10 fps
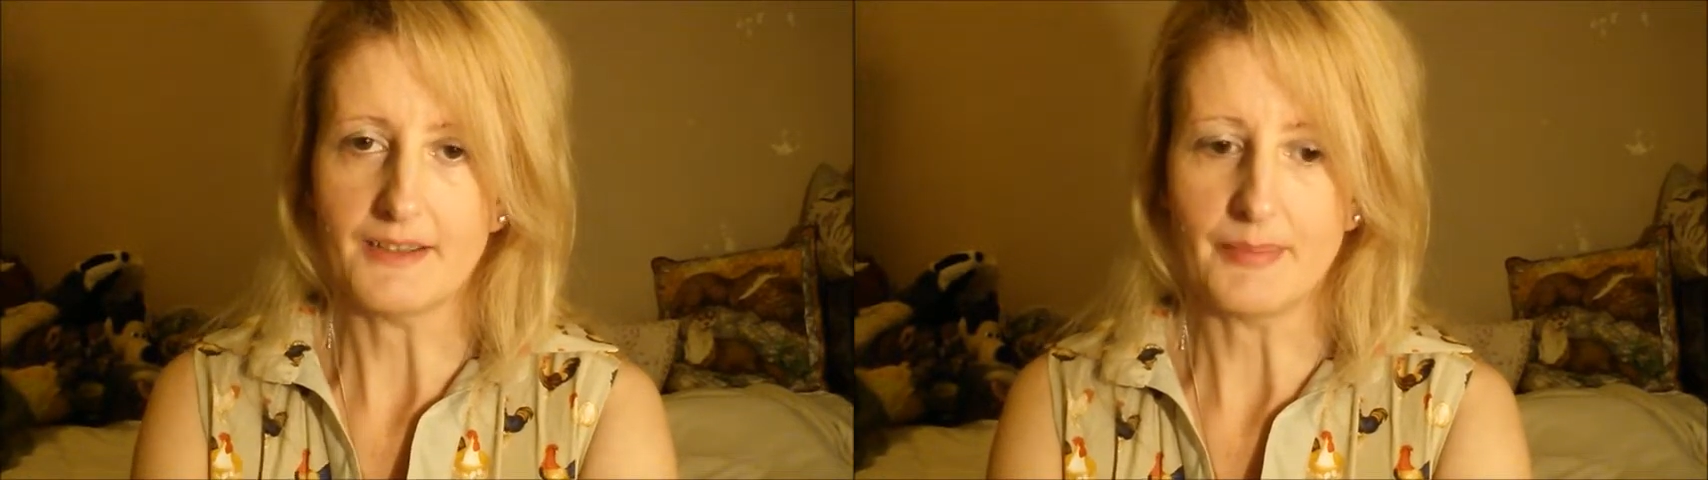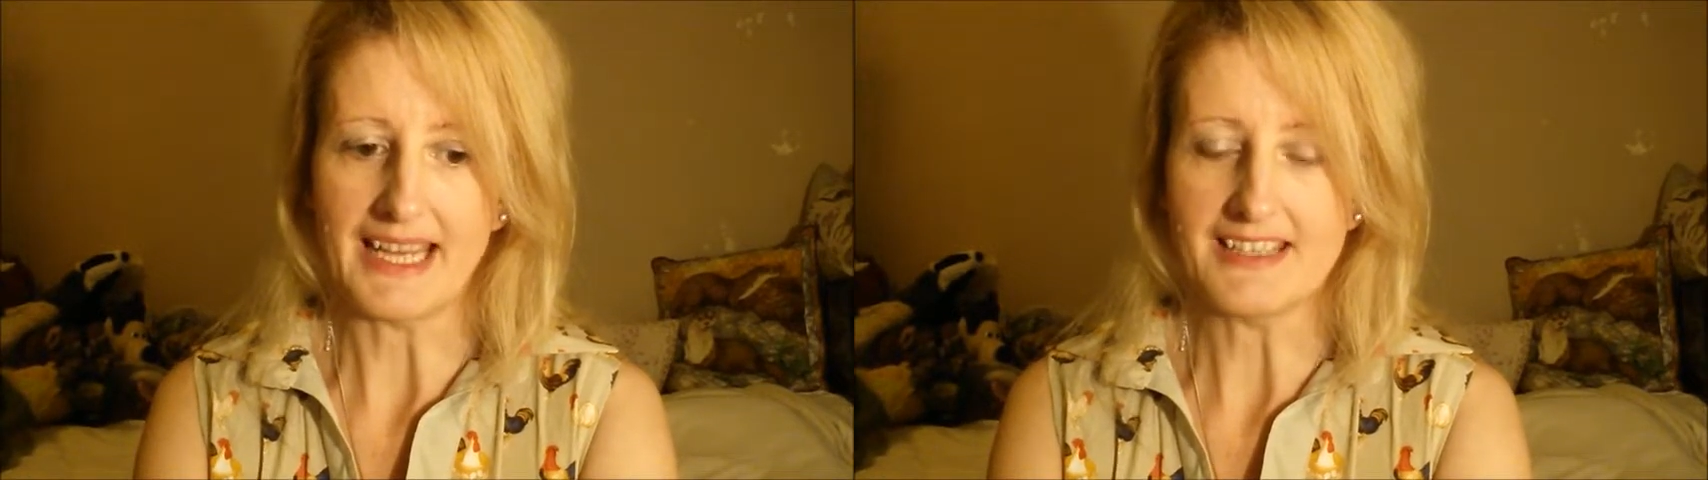
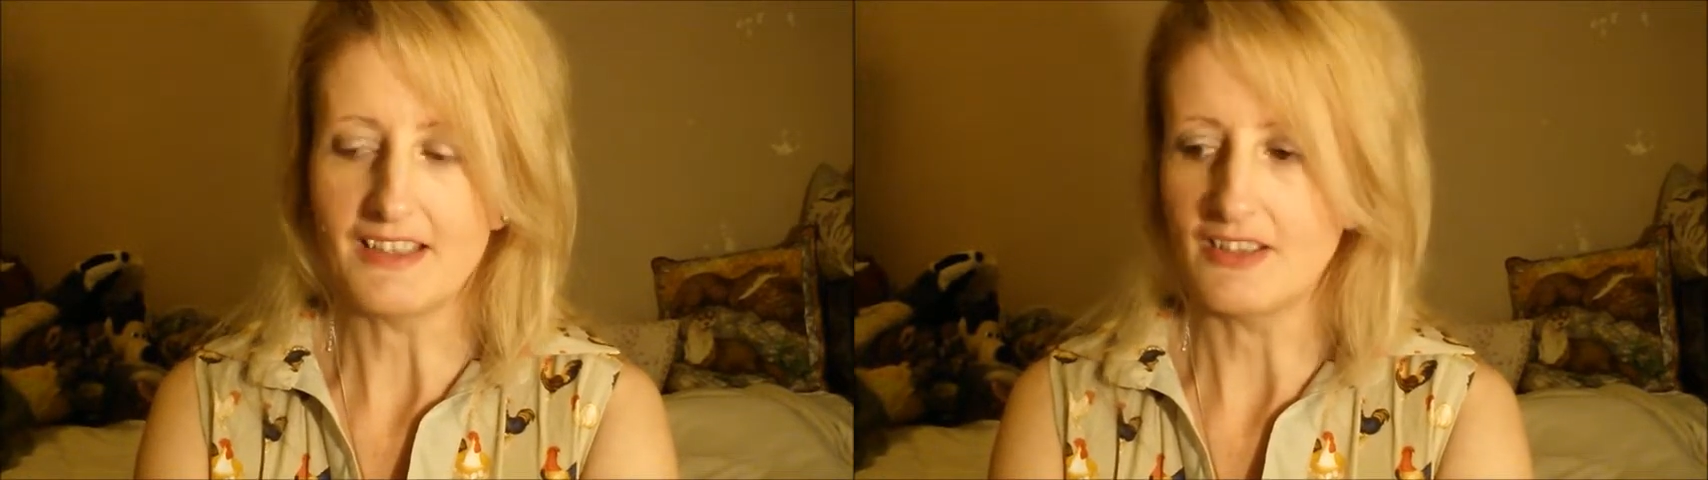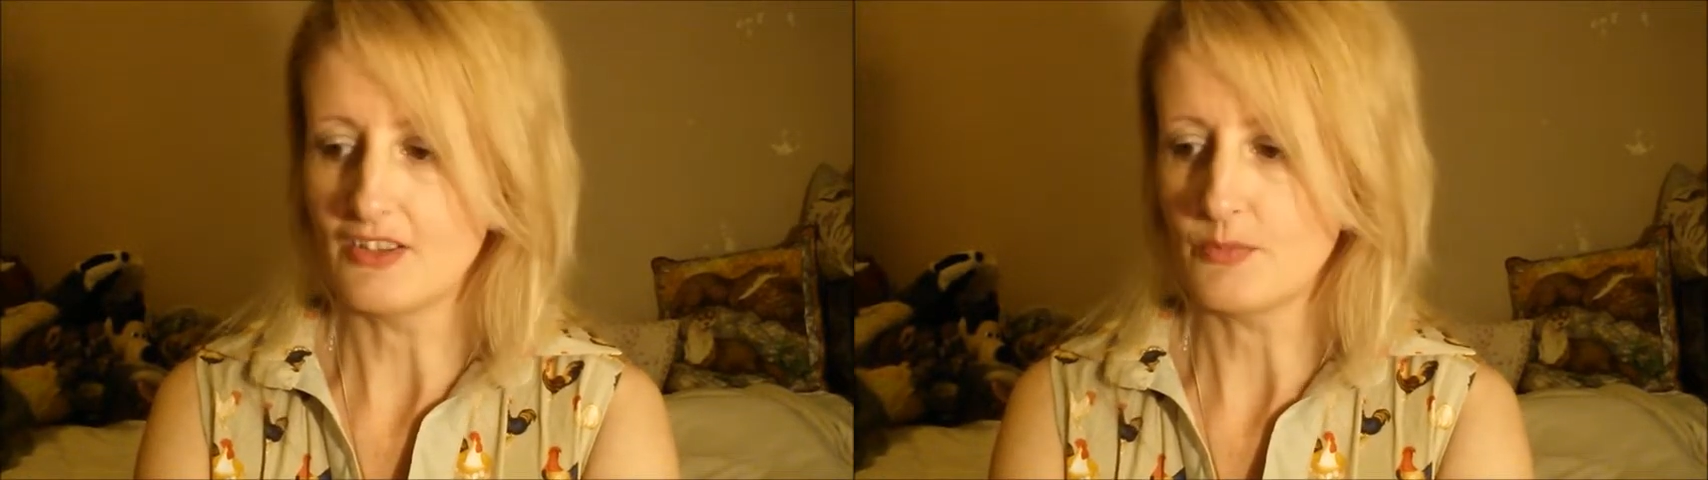the
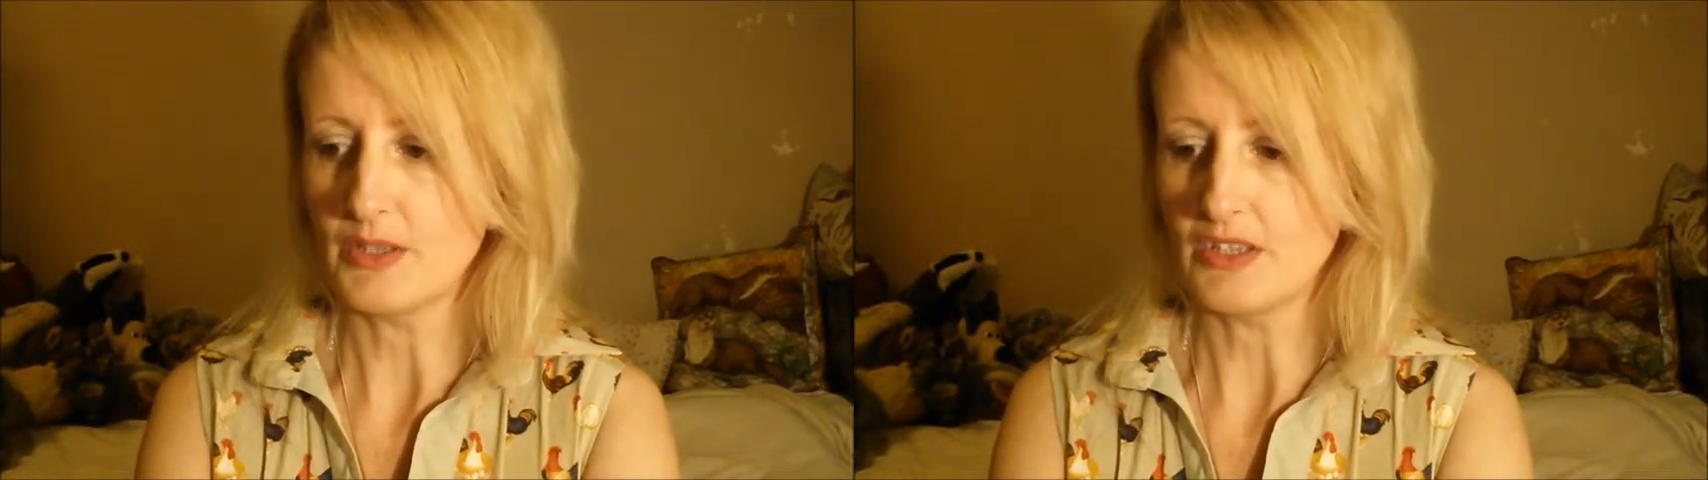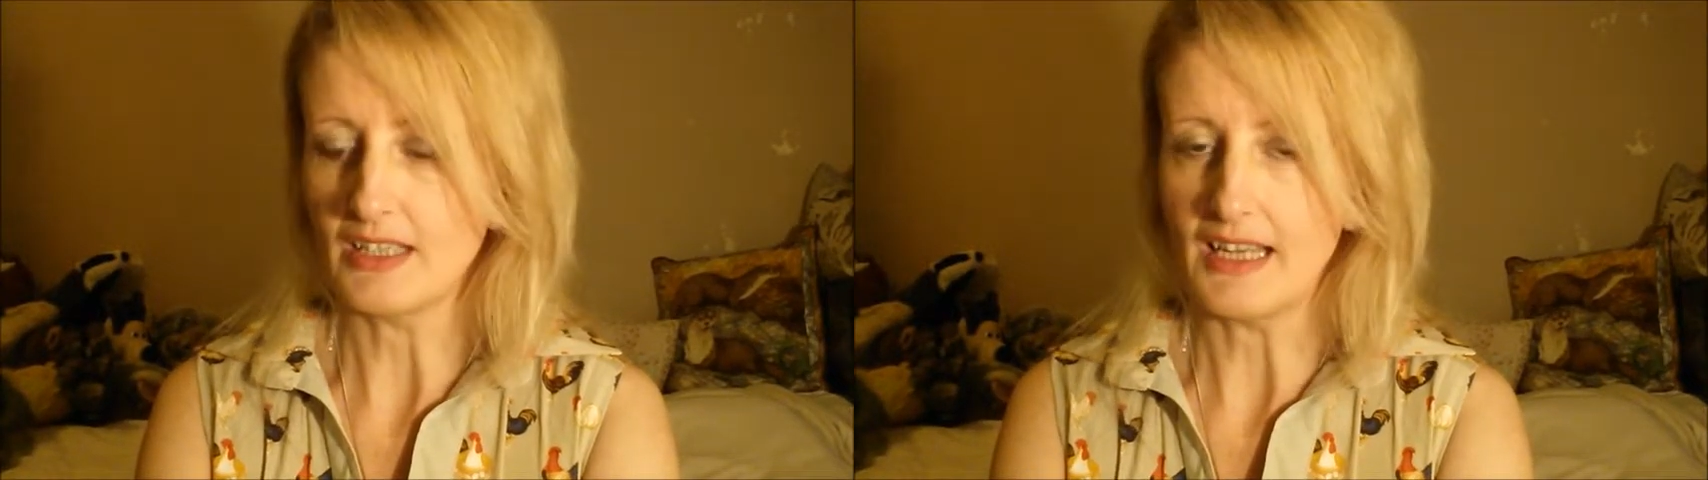patterns because I